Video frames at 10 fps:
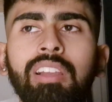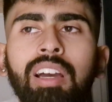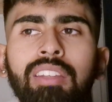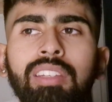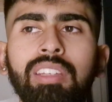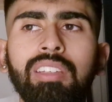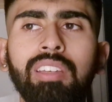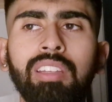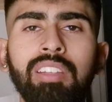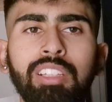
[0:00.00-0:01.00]
I think
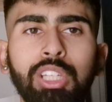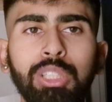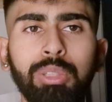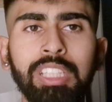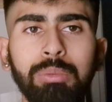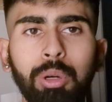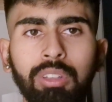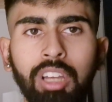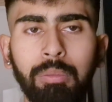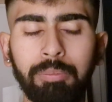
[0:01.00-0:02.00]
in the T20
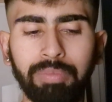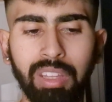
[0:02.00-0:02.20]
World Cup,